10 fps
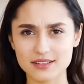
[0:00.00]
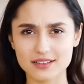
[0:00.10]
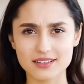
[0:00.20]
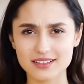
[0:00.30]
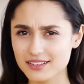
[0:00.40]

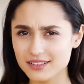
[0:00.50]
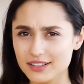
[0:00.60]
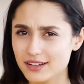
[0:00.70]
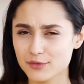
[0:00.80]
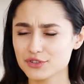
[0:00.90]
These types of
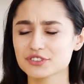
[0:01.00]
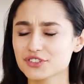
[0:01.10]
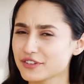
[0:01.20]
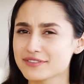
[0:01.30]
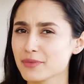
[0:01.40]
movies
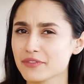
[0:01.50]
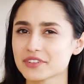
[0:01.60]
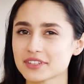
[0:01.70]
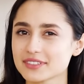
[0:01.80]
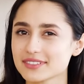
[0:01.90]
lead to more
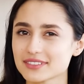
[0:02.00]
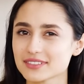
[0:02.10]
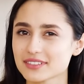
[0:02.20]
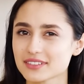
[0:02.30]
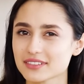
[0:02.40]
confusion
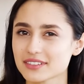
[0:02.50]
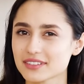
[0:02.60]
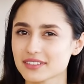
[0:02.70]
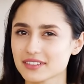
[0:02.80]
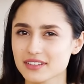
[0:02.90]
and
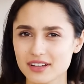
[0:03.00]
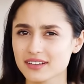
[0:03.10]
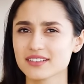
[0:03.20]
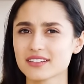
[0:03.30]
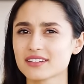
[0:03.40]
misunderstanding.